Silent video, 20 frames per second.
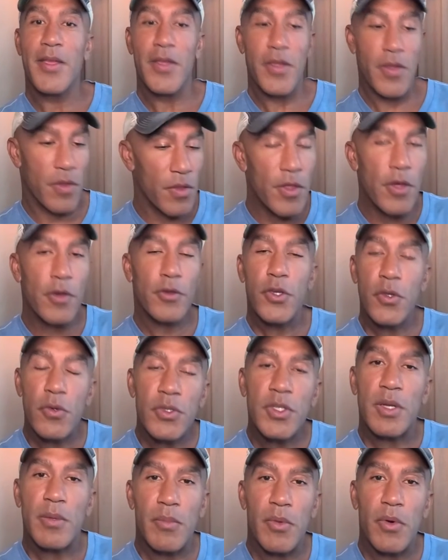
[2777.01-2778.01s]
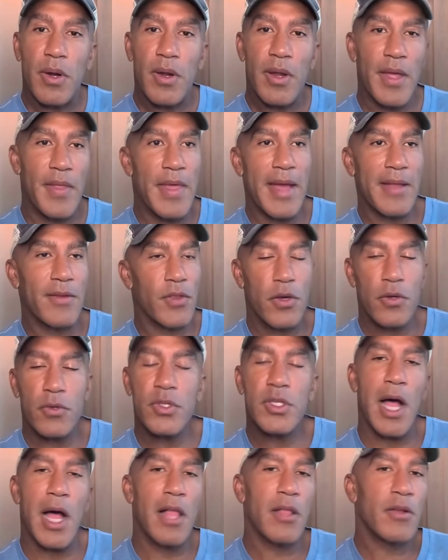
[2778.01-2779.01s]
You know, they'll use it more, and that
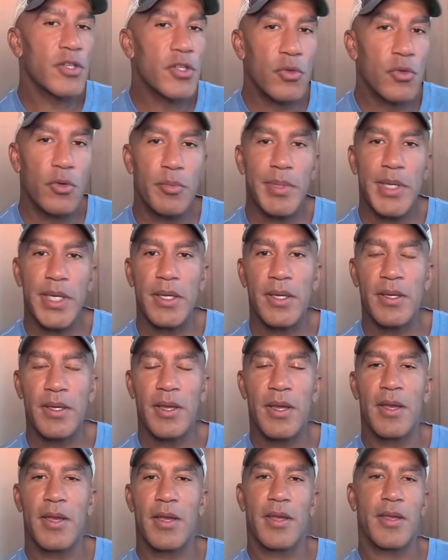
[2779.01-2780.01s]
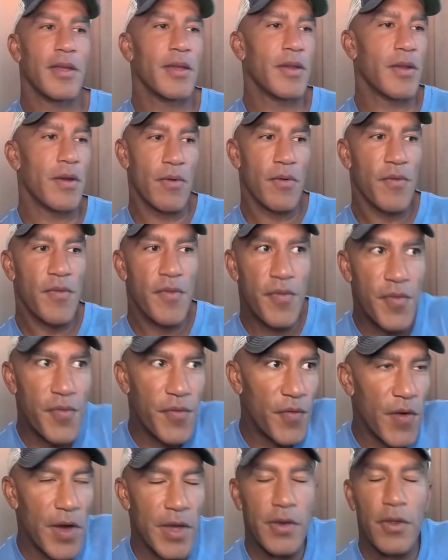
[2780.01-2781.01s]
those dollars will be, you know,
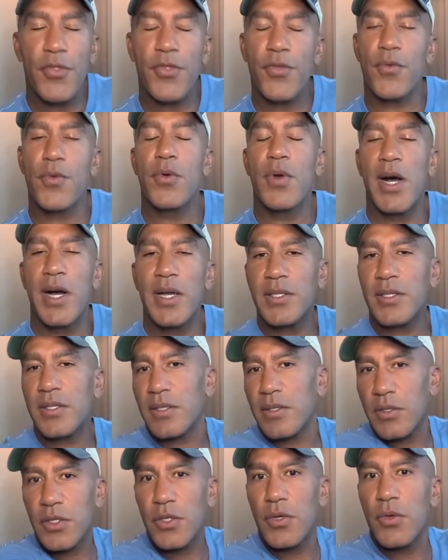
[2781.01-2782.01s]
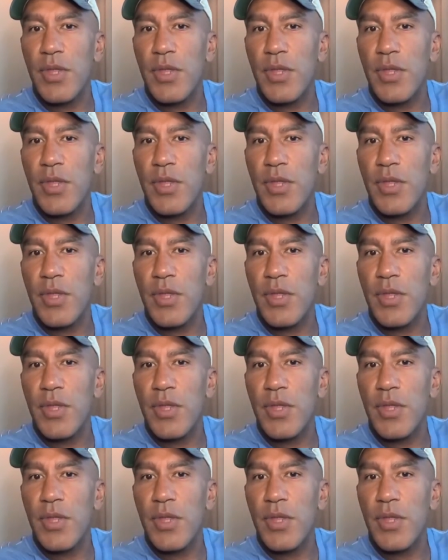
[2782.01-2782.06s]
funneled through us